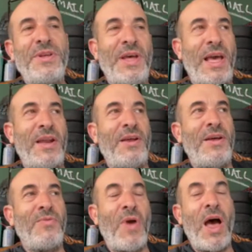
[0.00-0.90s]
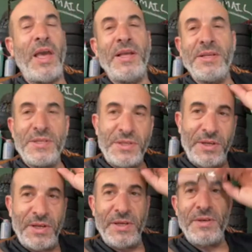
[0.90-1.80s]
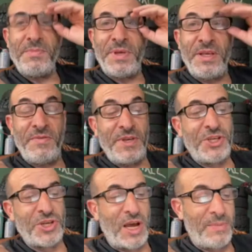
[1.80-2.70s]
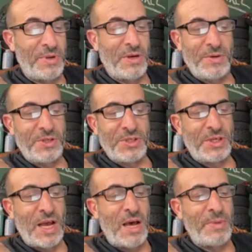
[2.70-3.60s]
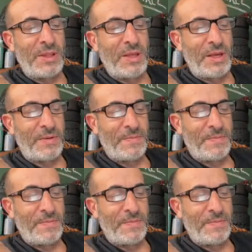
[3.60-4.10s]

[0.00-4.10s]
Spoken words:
at Ryan's PEV shop, which is a common thing.